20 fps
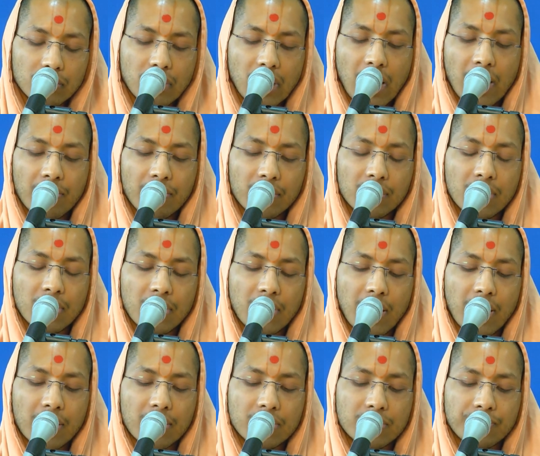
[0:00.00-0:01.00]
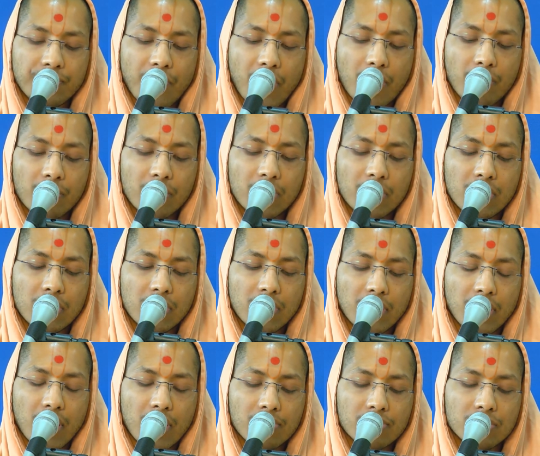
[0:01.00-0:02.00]
everything like His family,
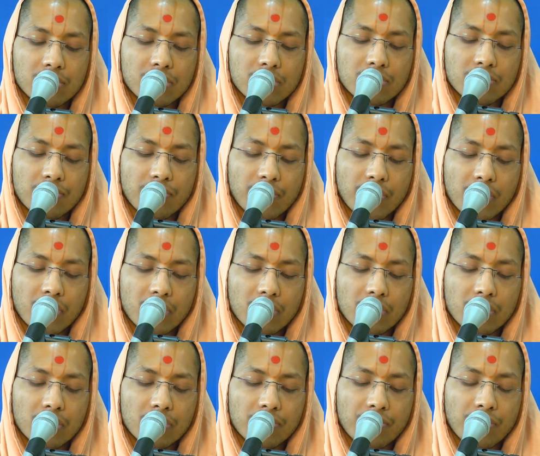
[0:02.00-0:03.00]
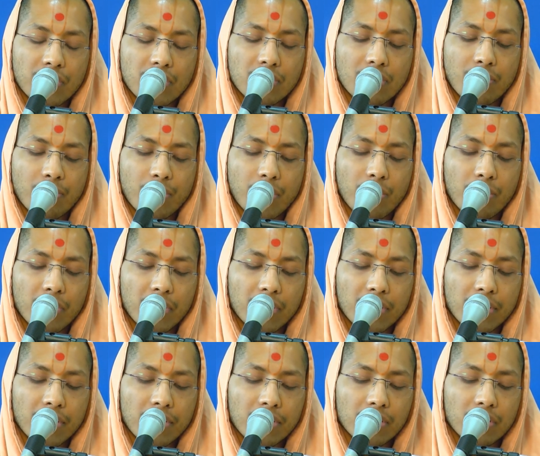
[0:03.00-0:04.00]
renounce His fear, fear of public
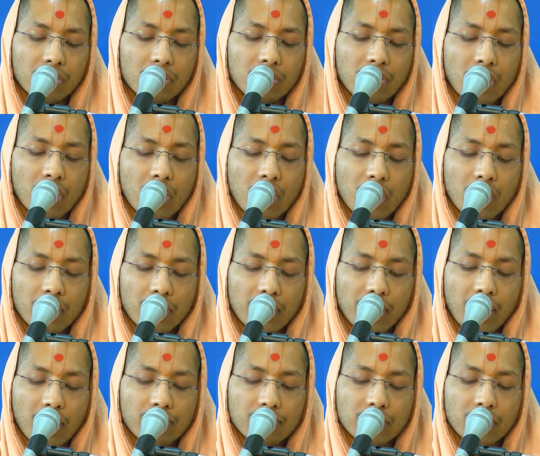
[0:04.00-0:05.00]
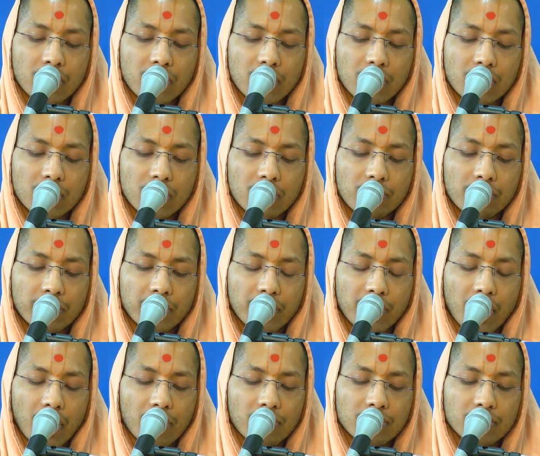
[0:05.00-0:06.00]
ridicule, renounce the kingdom,
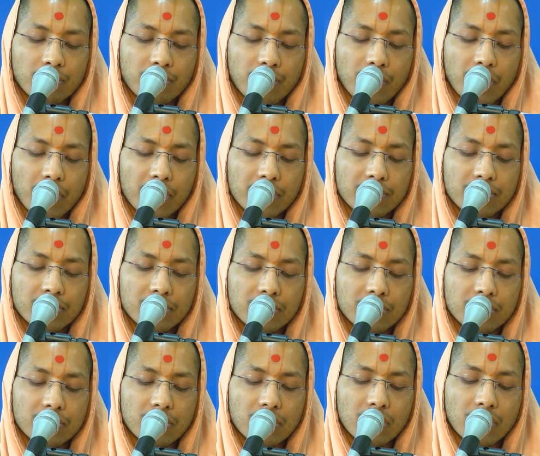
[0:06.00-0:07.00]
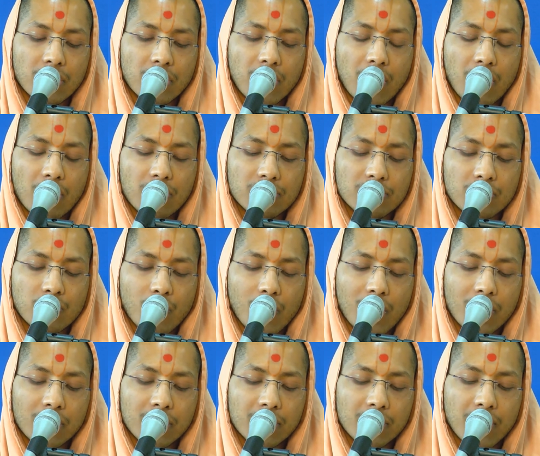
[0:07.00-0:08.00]
renounce pleasures, renounce
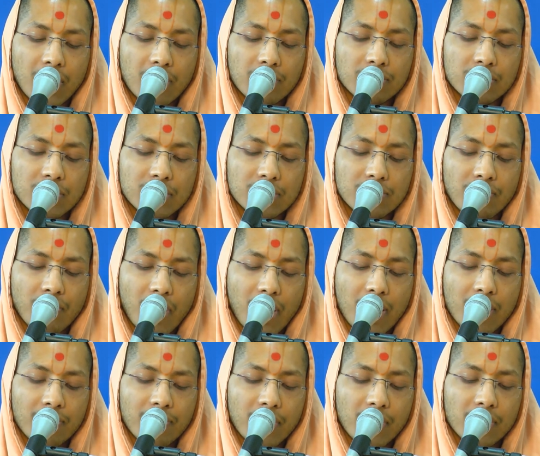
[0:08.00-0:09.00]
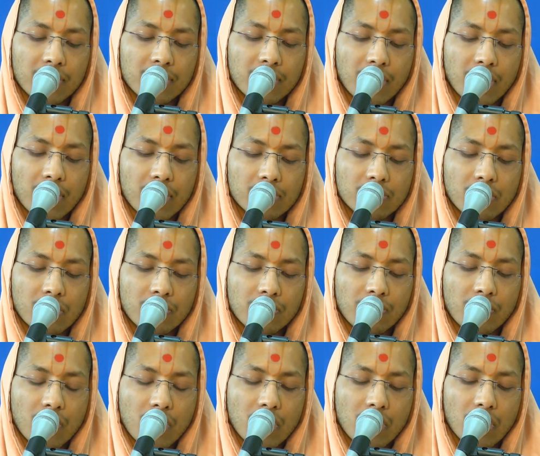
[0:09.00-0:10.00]
wealth, renounce His wife, and in the case
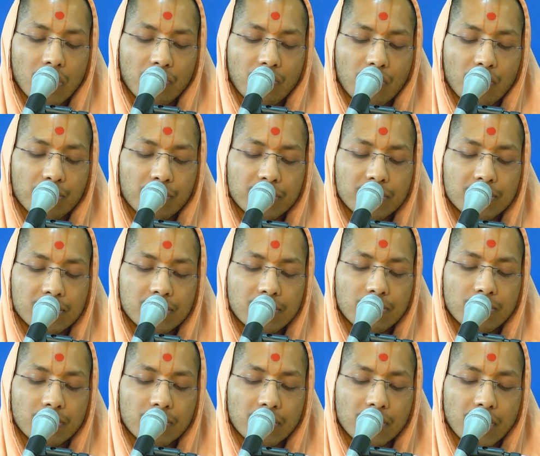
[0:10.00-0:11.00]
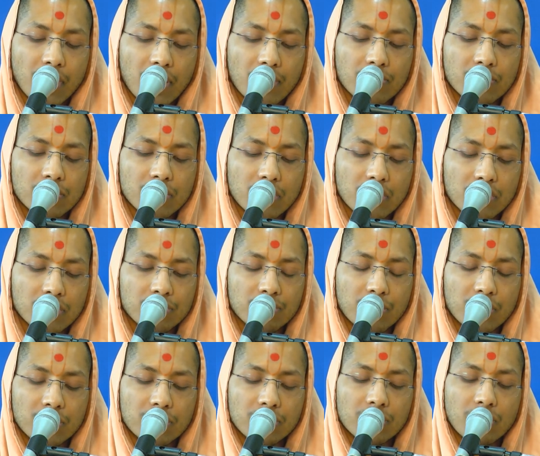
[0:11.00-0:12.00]
of a woman, she would renounce her
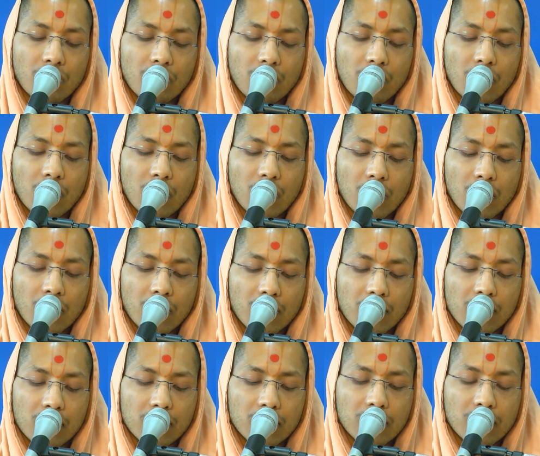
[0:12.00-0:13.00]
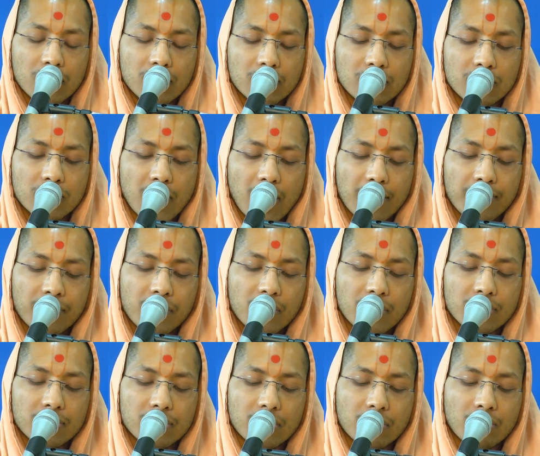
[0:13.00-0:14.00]
husband. So, in this
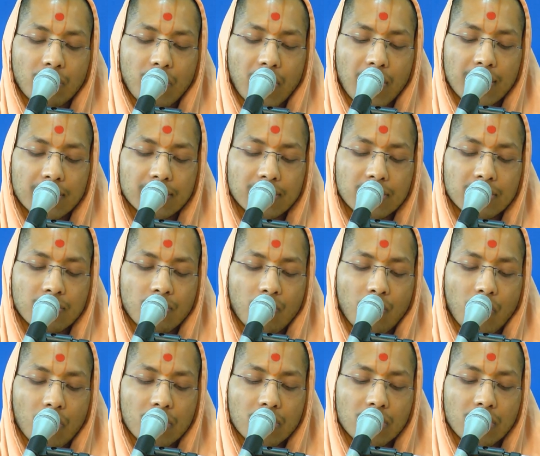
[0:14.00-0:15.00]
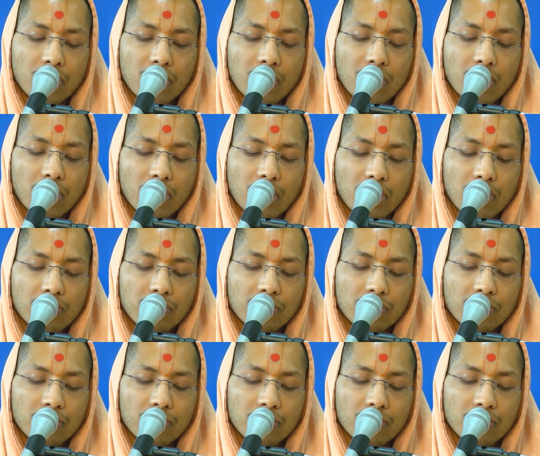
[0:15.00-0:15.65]
definition, Maharaj says what he